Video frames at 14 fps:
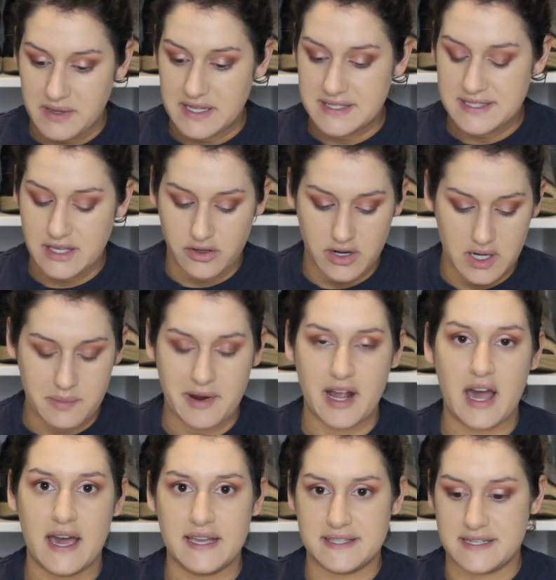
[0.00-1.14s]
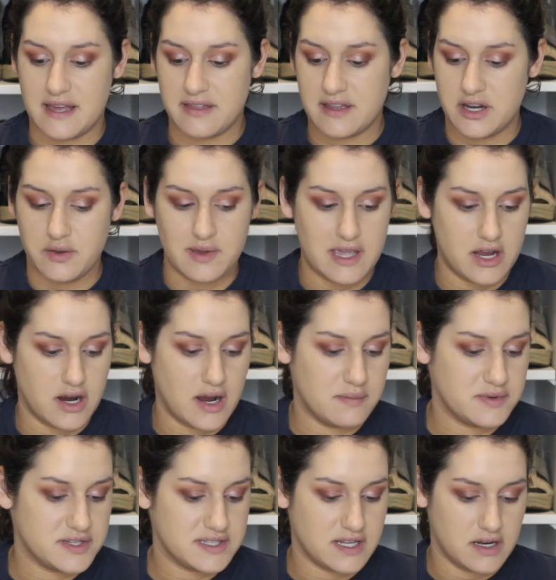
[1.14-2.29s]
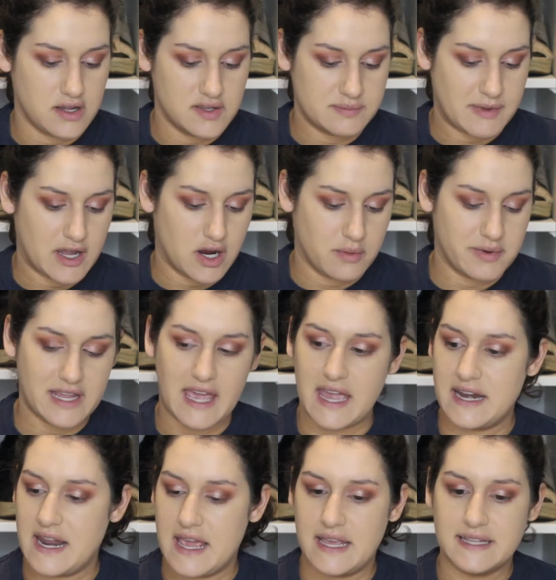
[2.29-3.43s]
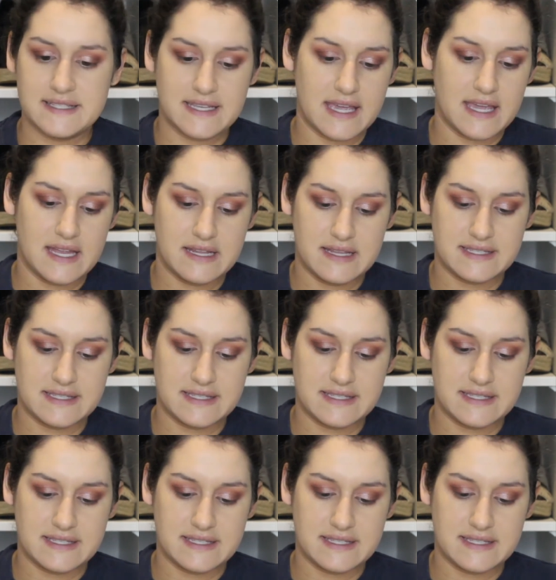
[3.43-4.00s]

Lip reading: Concealer under my eyes, nothing new here. I'm just going to use my Urban Decay Naked Skin.